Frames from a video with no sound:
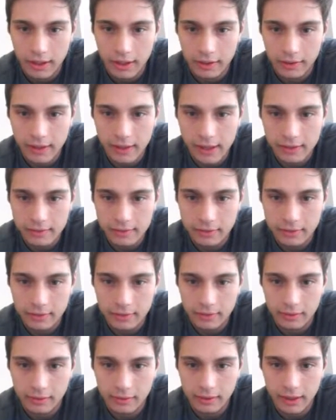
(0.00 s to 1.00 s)
and
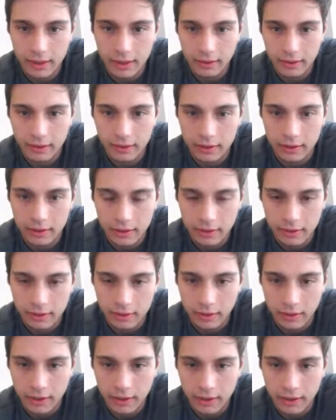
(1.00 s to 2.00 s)
that's like
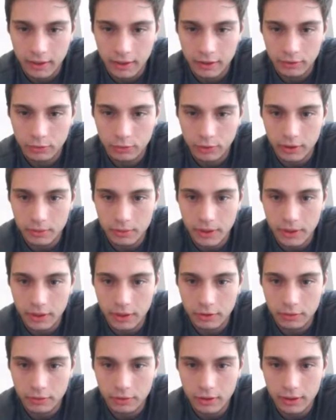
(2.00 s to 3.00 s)
$20
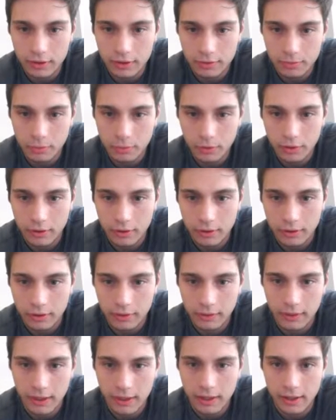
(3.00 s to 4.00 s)
million more
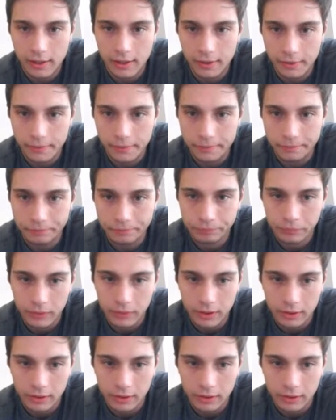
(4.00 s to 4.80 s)
than